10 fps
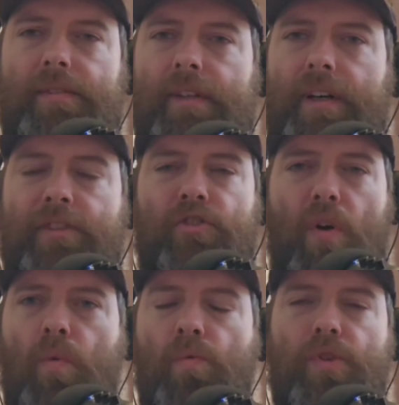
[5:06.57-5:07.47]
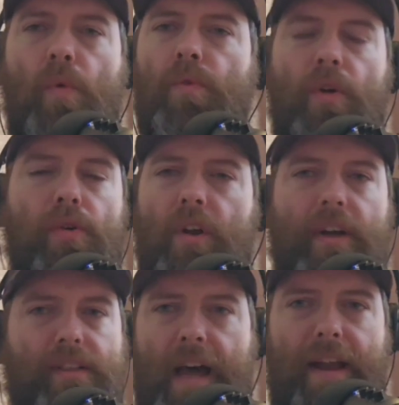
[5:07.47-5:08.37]
a drone don't look
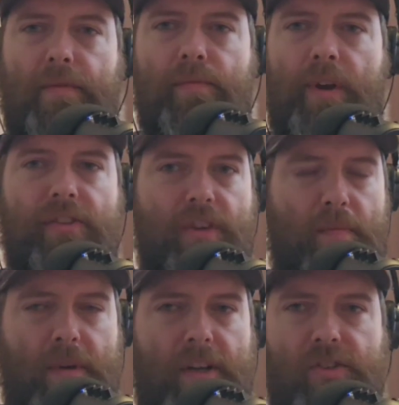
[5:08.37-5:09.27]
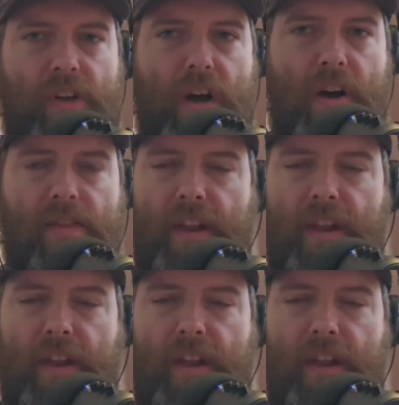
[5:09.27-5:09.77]
like that when it's up in the sky.